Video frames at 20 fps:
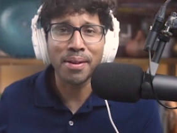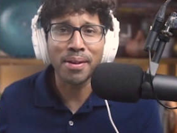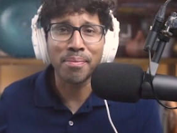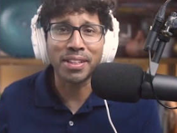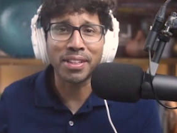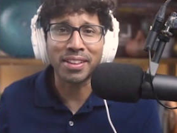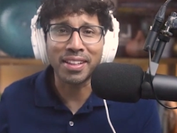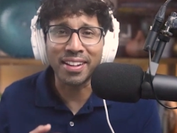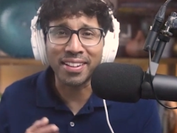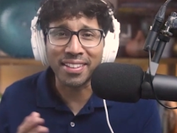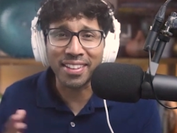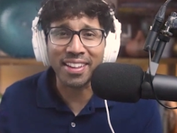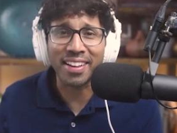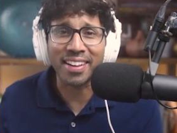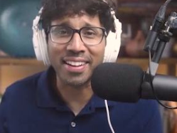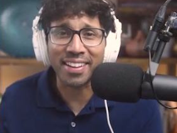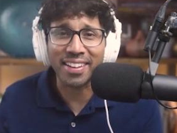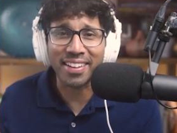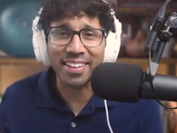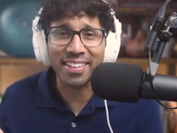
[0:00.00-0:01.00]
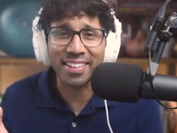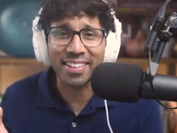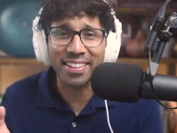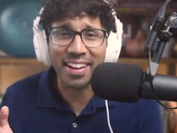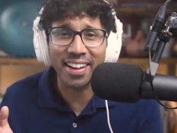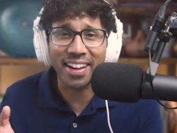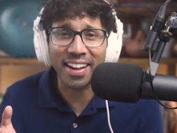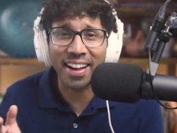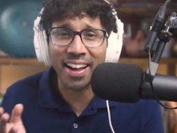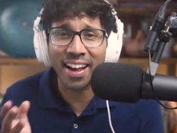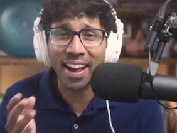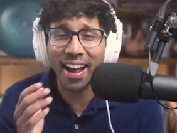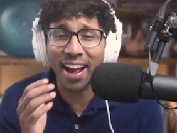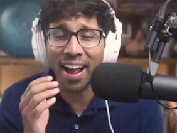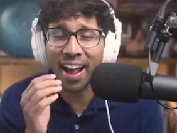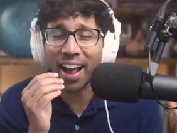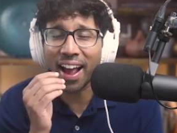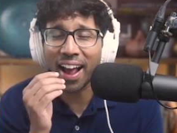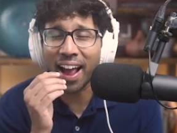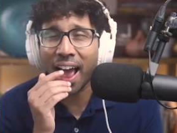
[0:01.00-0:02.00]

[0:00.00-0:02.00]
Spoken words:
But then, like, I,